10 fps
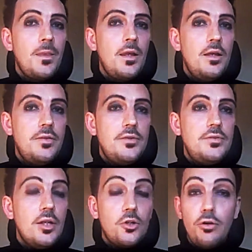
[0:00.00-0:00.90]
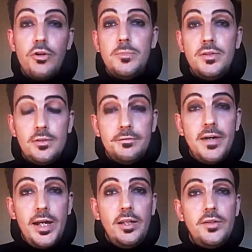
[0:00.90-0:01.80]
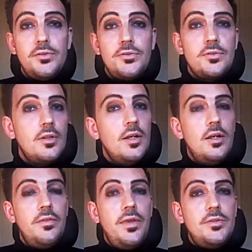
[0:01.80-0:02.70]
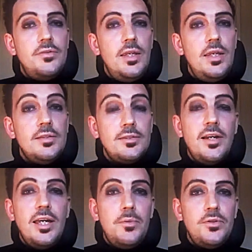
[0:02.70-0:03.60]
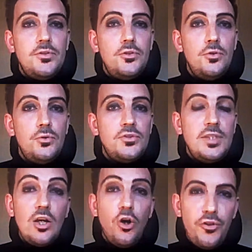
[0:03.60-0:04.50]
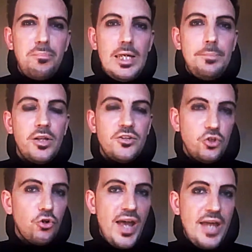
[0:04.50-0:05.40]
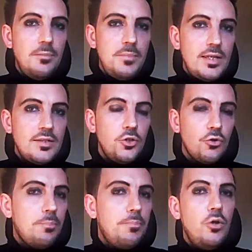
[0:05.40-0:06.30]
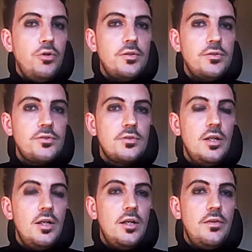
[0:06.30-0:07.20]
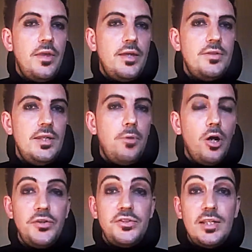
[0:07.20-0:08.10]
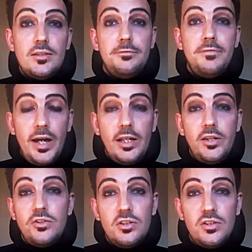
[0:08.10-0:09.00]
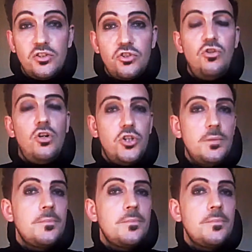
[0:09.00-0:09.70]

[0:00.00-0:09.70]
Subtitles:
There's the encouragement to violence. There's the incitement to see other people as your enemies and your opponents. There's the policies of violence and destruction.